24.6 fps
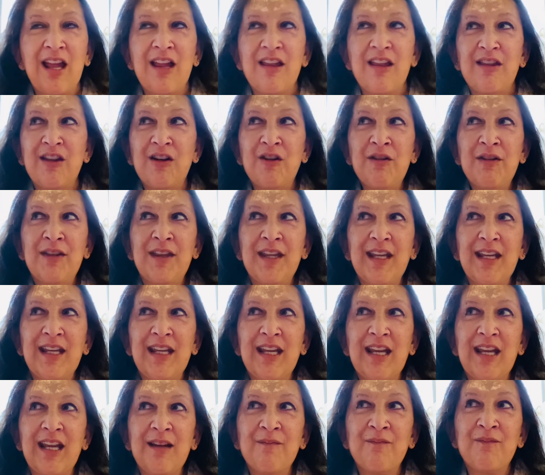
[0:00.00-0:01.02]
They're
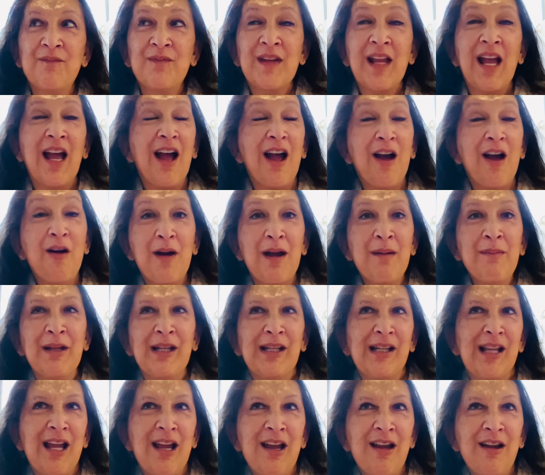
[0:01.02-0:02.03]
thinking, oh, I'm
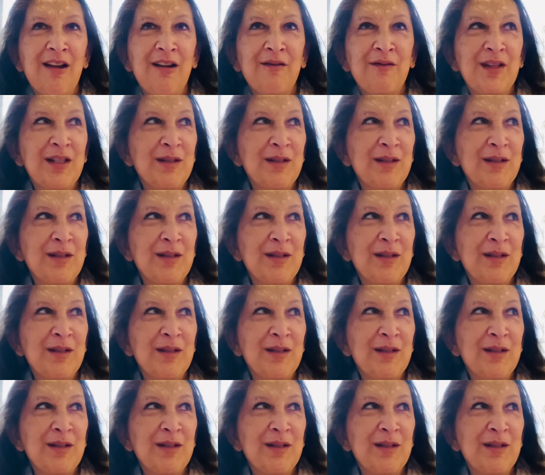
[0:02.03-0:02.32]
in love.